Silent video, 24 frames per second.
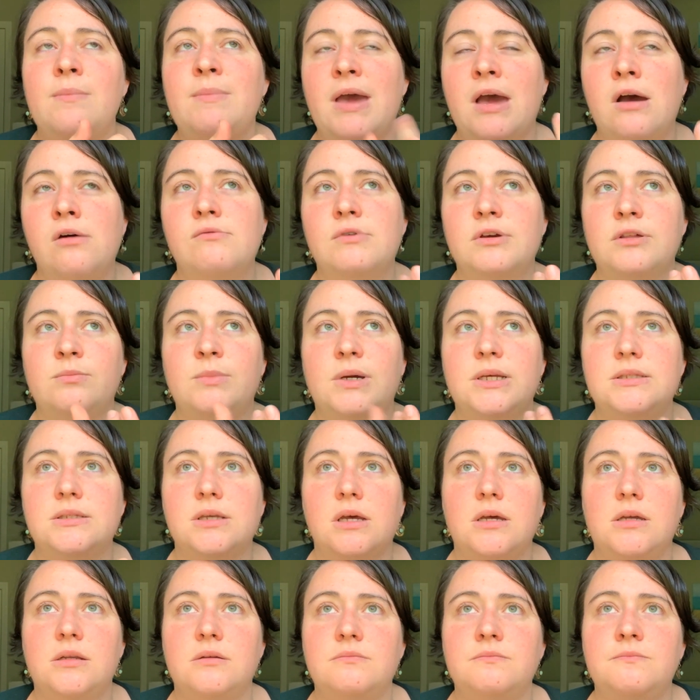out with my
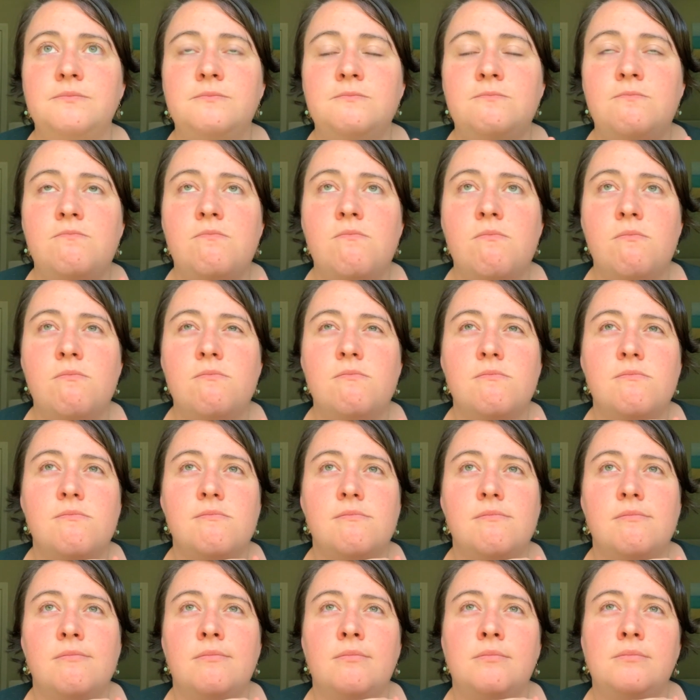son,
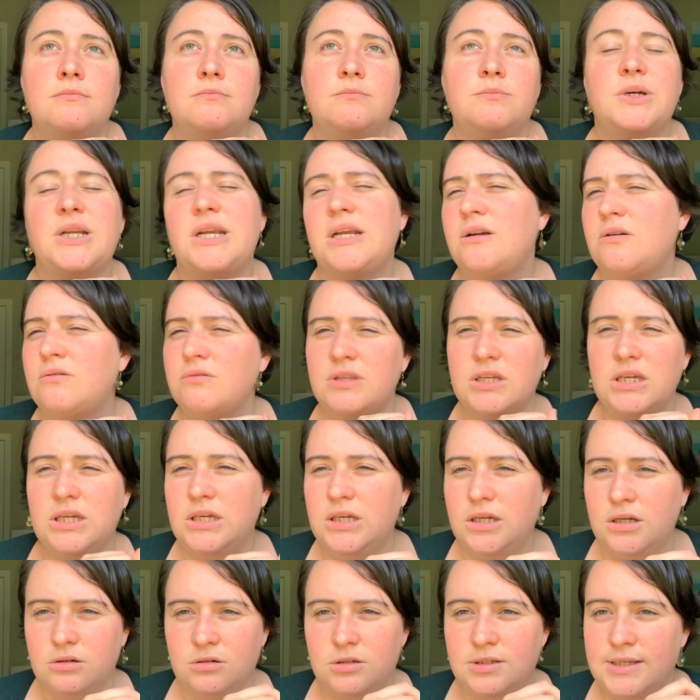but I don't think
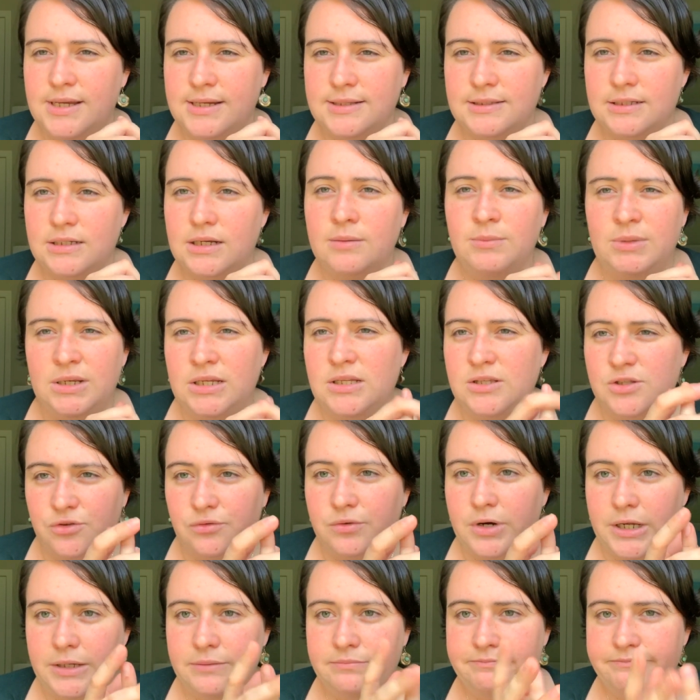he understands it. I mean, he's
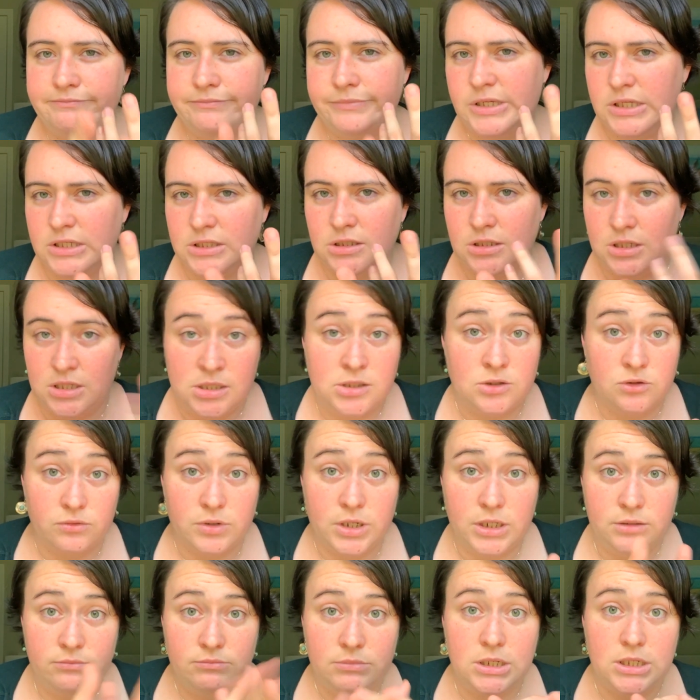3. He's
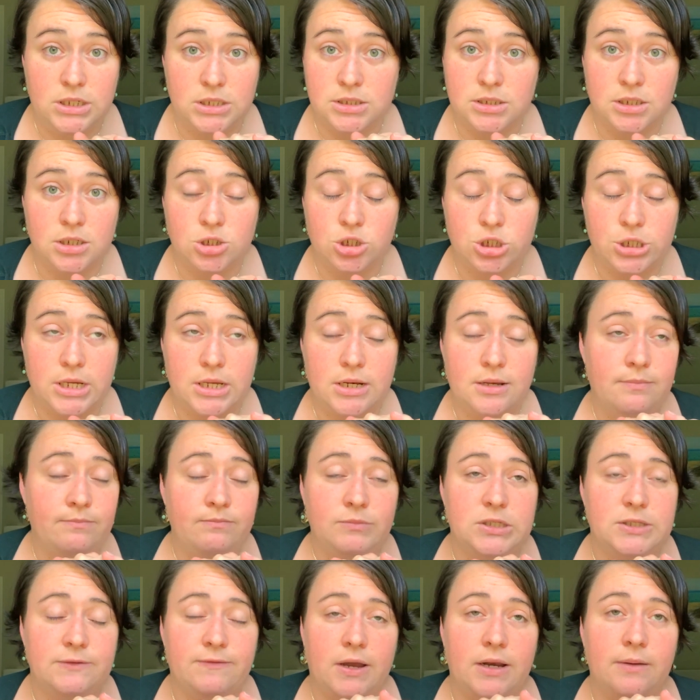3. He doesn't understand it.
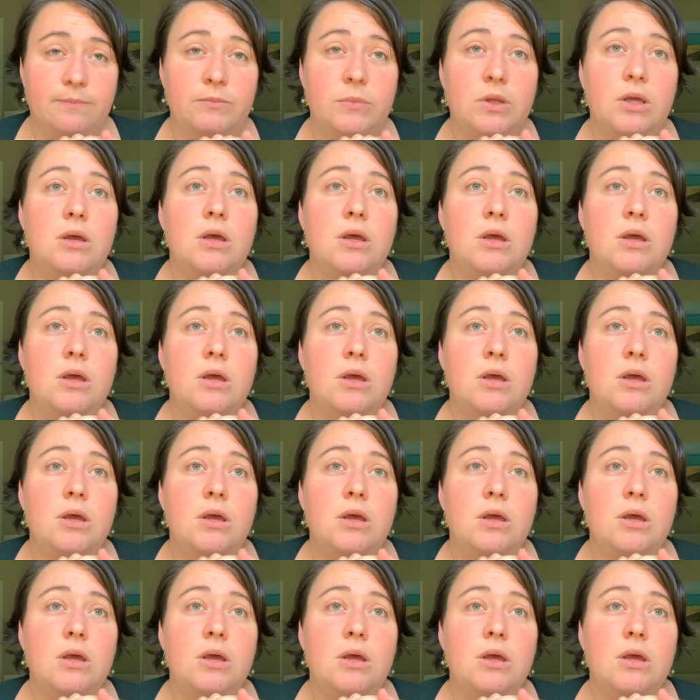It's fine.